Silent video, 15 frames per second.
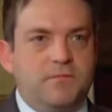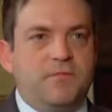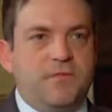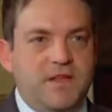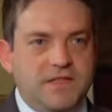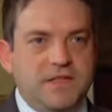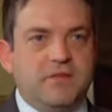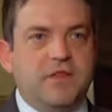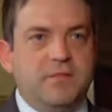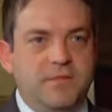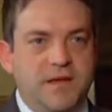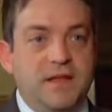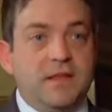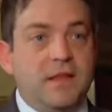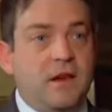physically
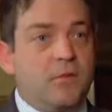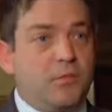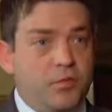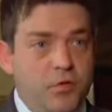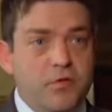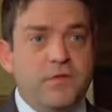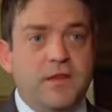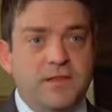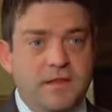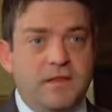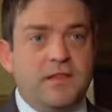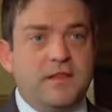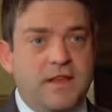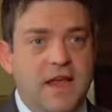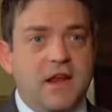being there, proving
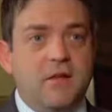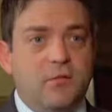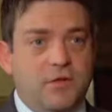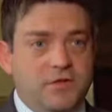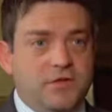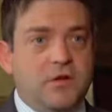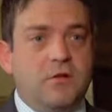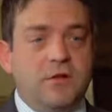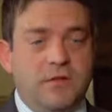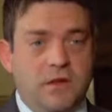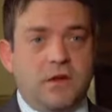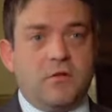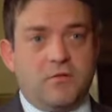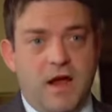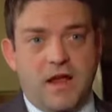that the data was showing the
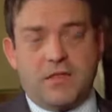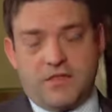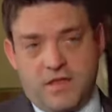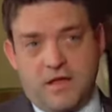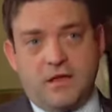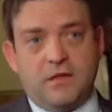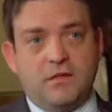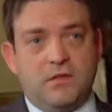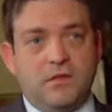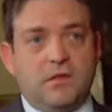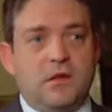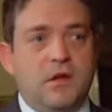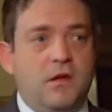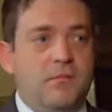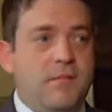correct things,
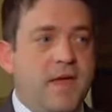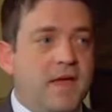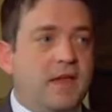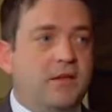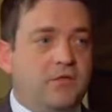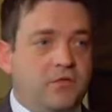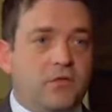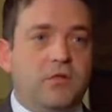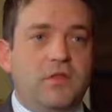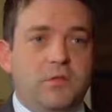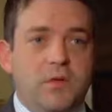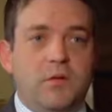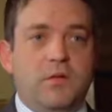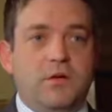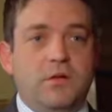making sure that
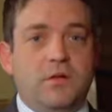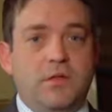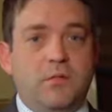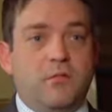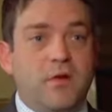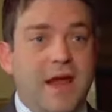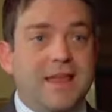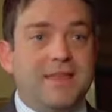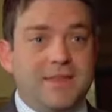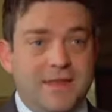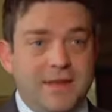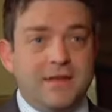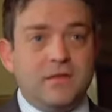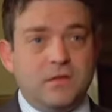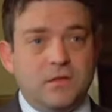we were doing the right
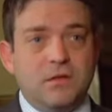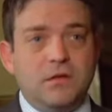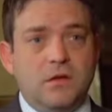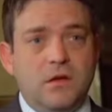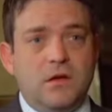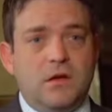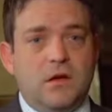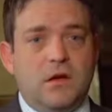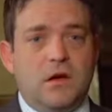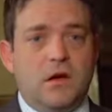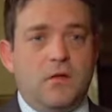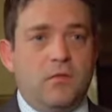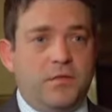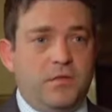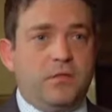things
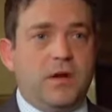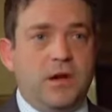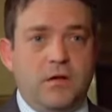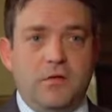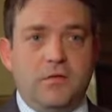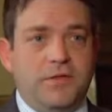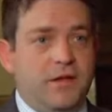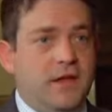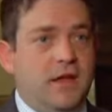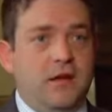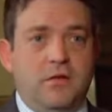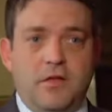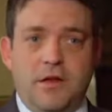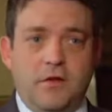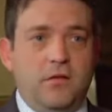was critical to
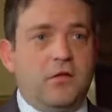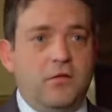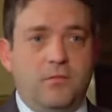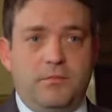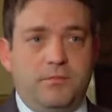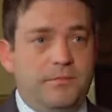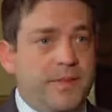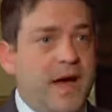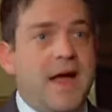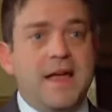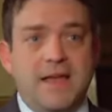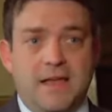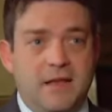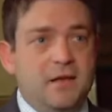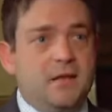get clinical
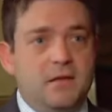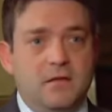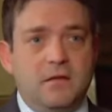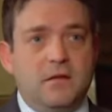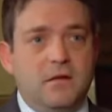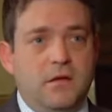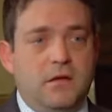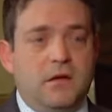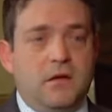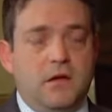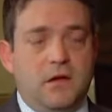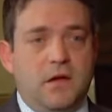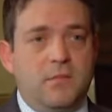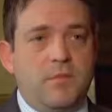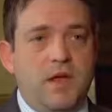buy-in
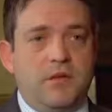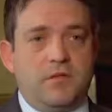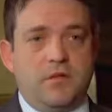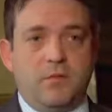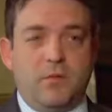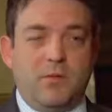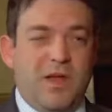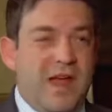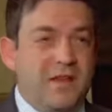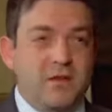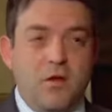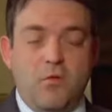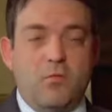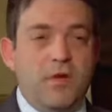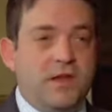and make sure that we had
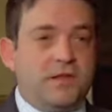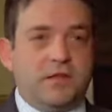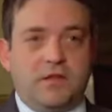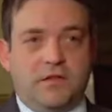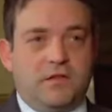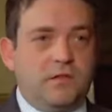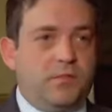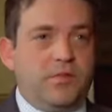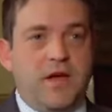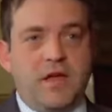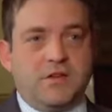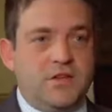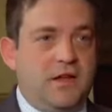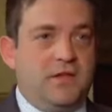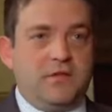no risk to supply
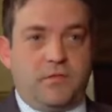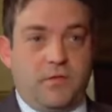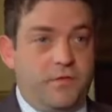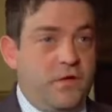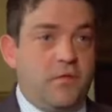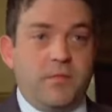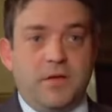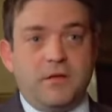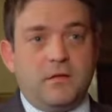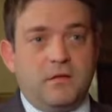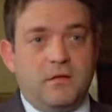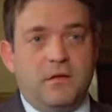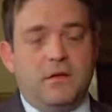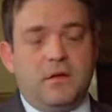chains fulfillment.